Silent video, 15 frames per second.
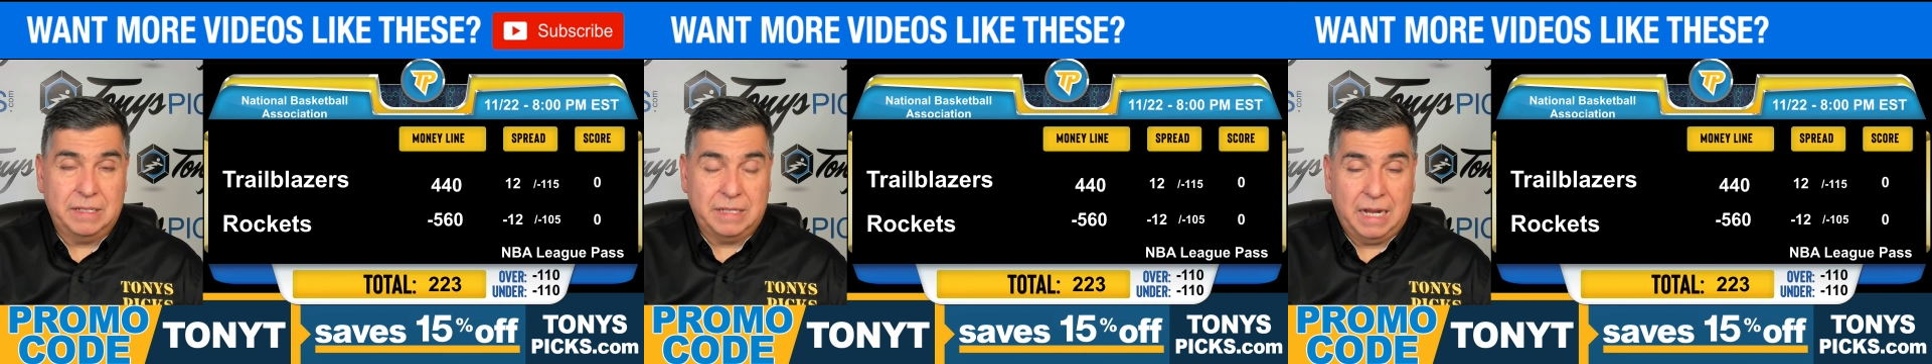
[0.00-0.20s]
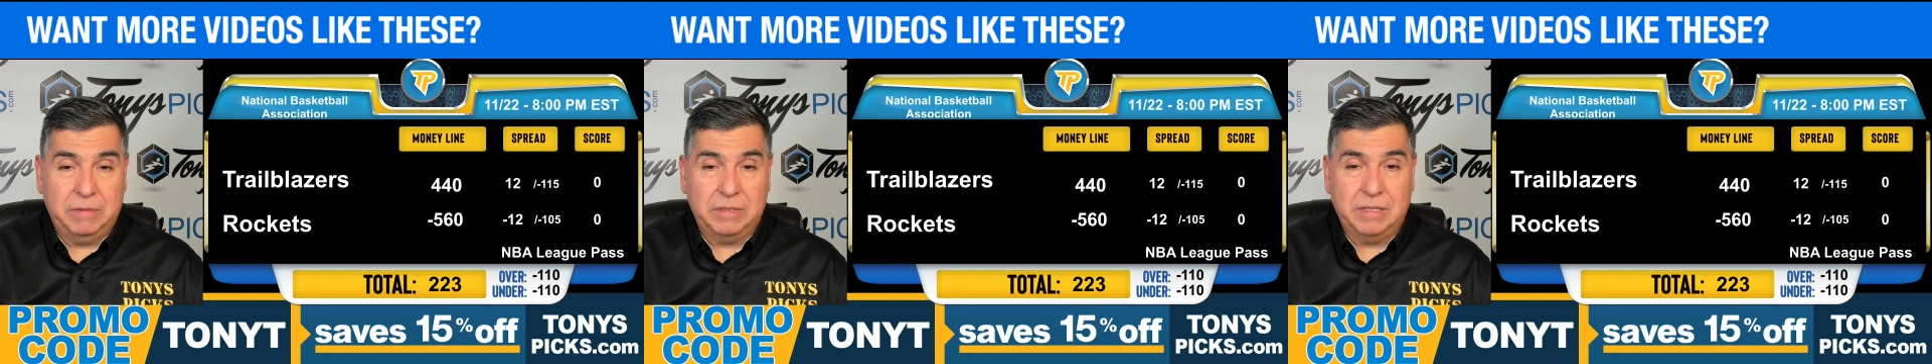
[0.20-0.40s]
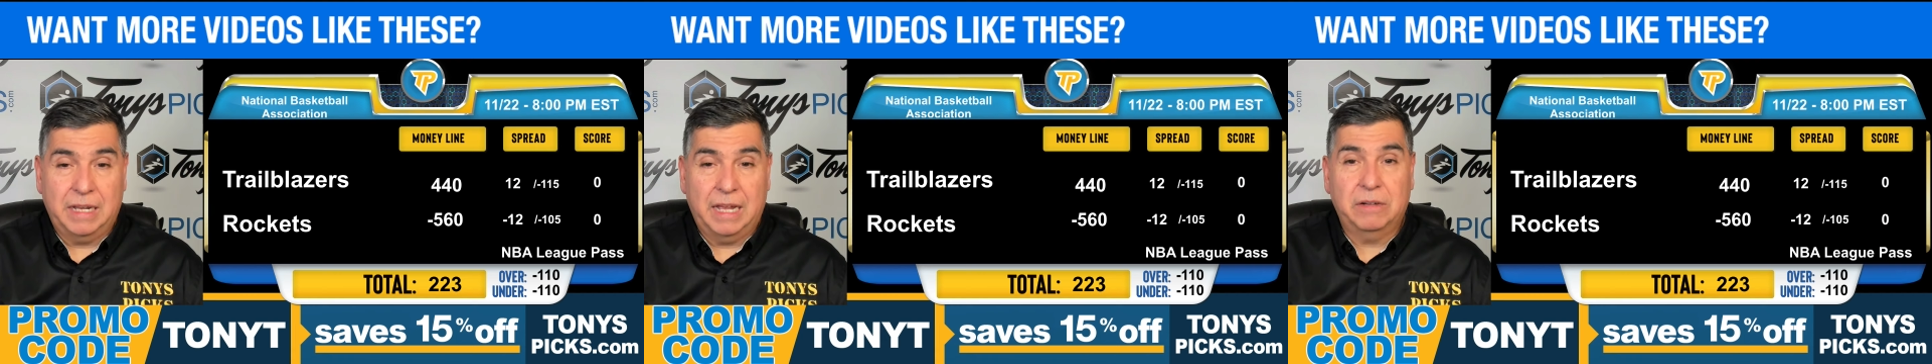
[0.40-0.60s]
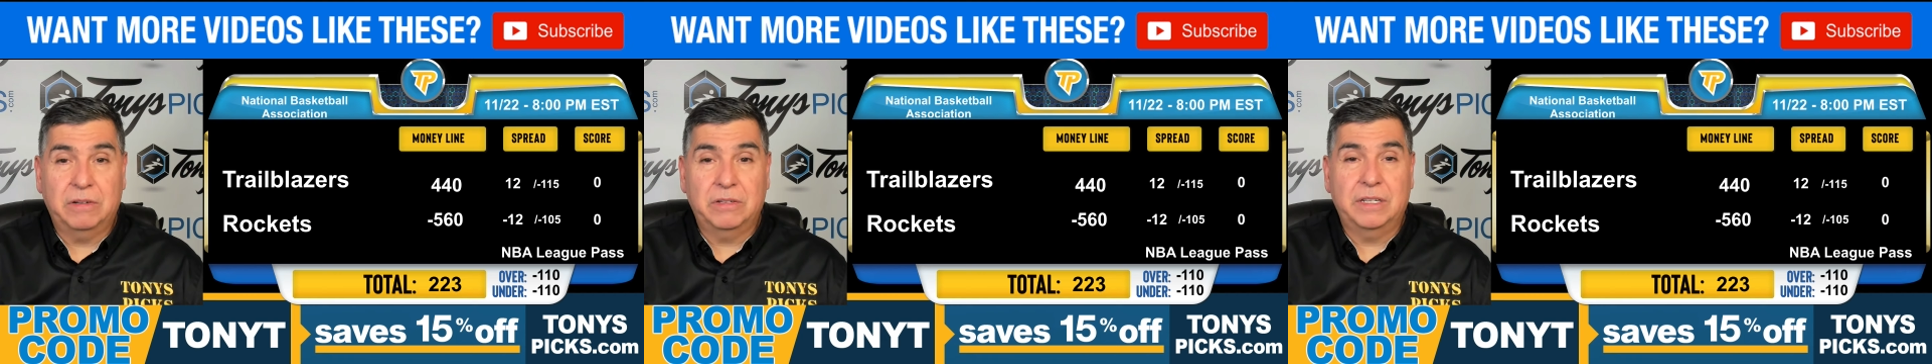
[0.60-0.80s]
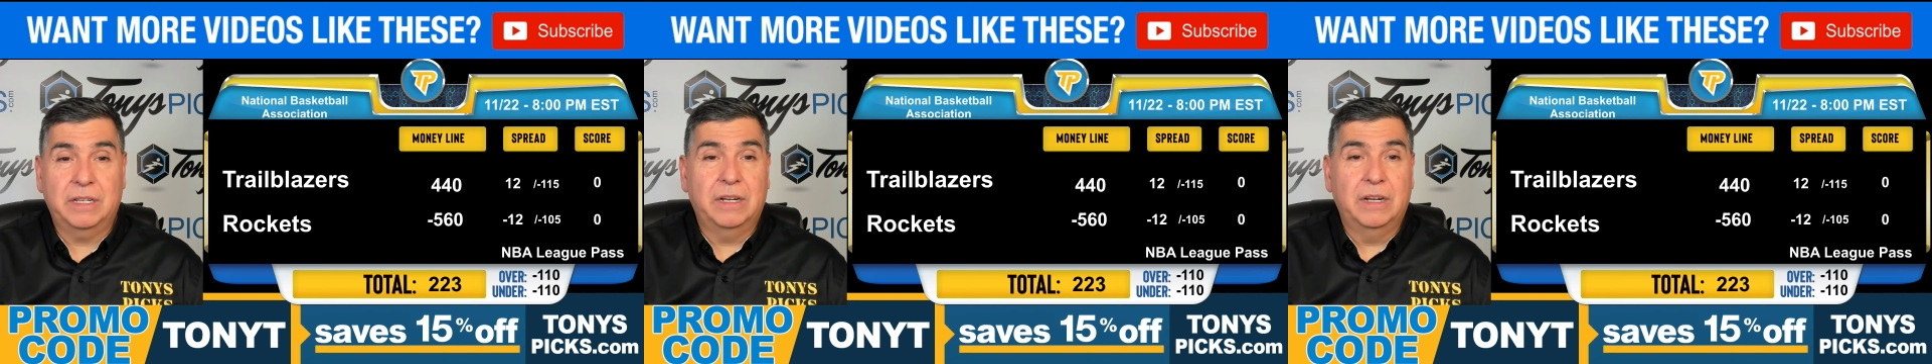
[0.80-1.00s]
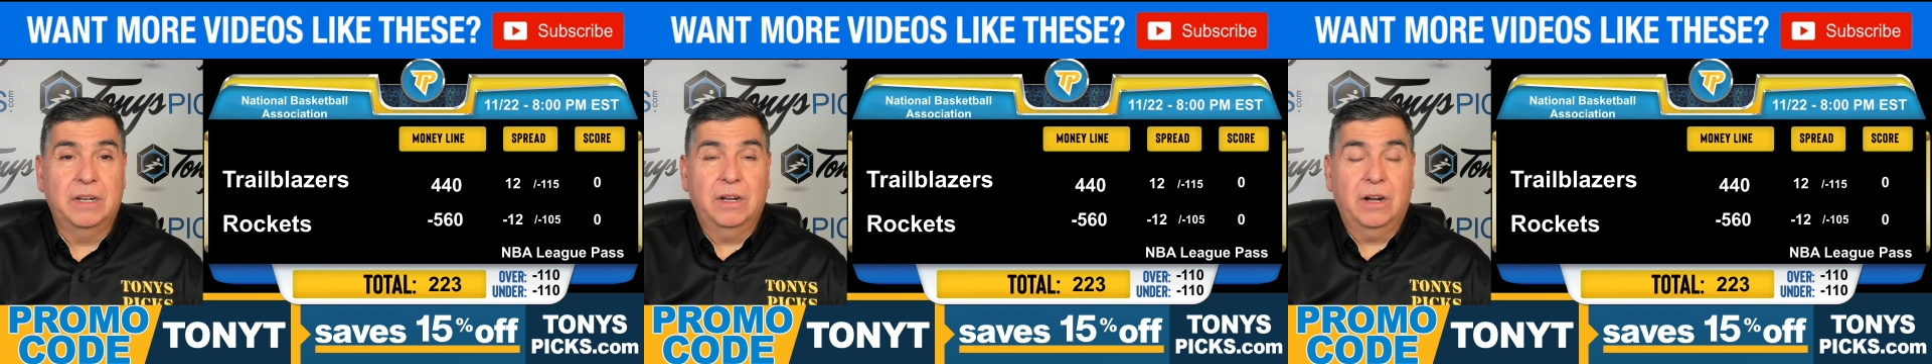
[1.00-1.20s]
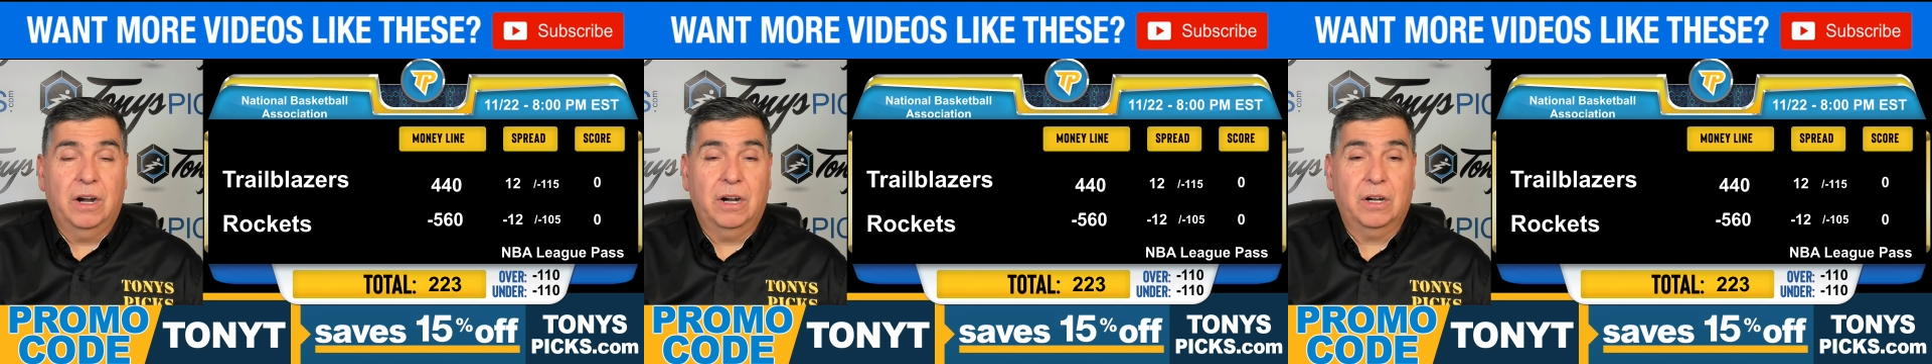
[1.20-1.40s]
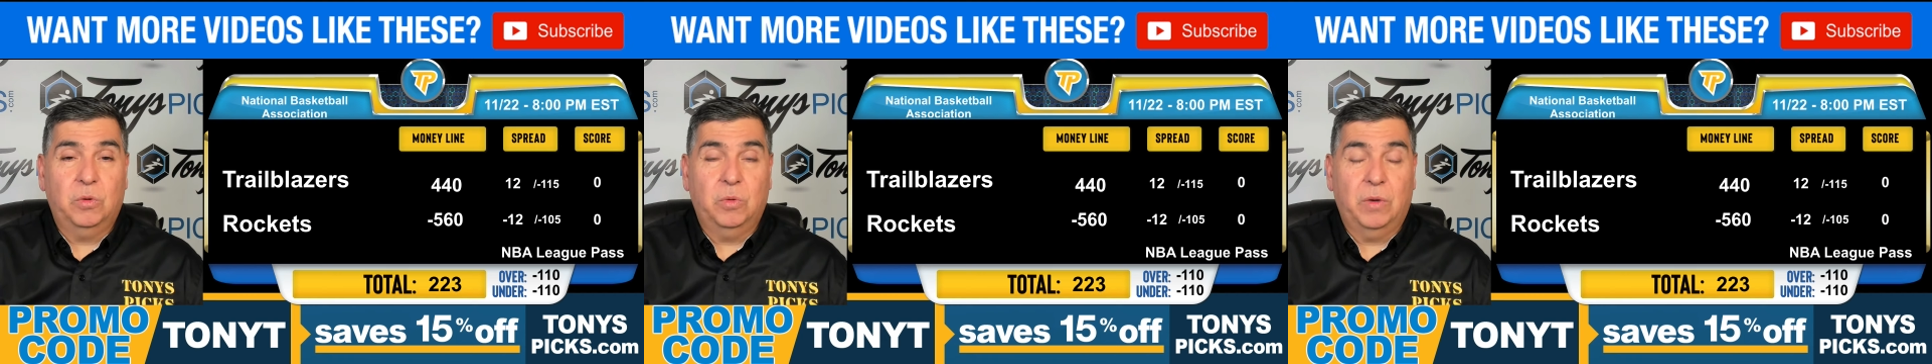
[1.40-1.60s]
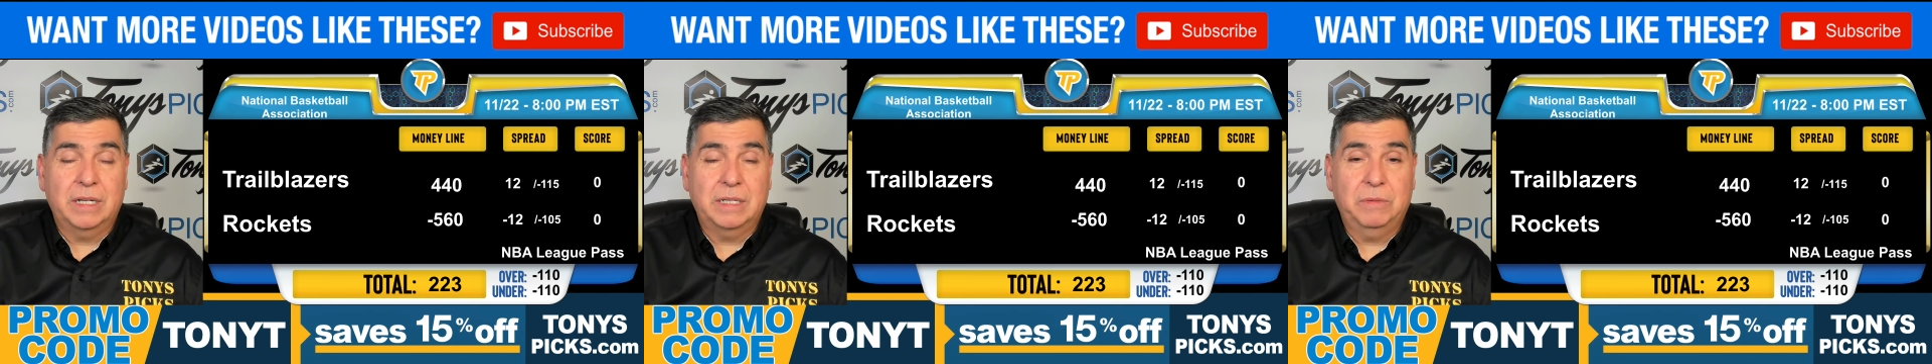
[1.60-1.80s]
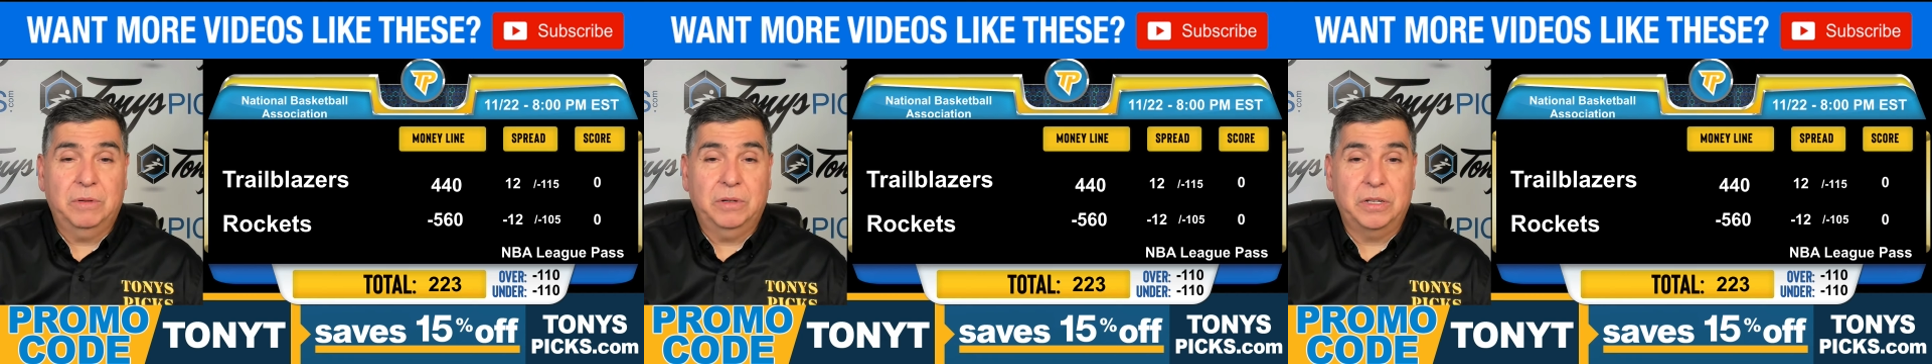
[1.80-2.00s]
Simons and Henderson are
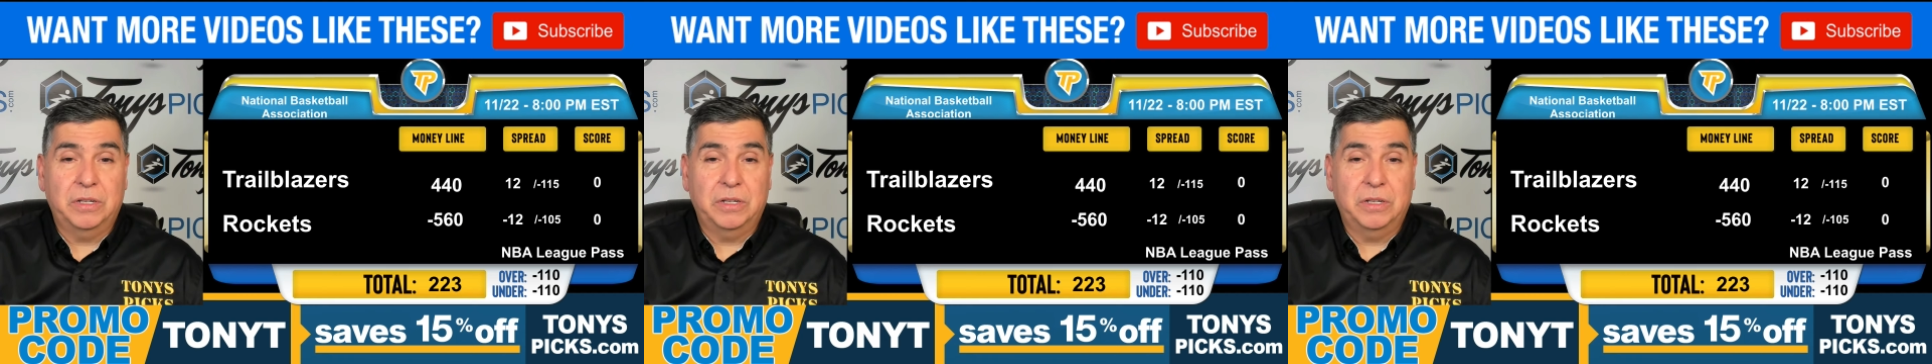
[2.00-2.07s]
questionable.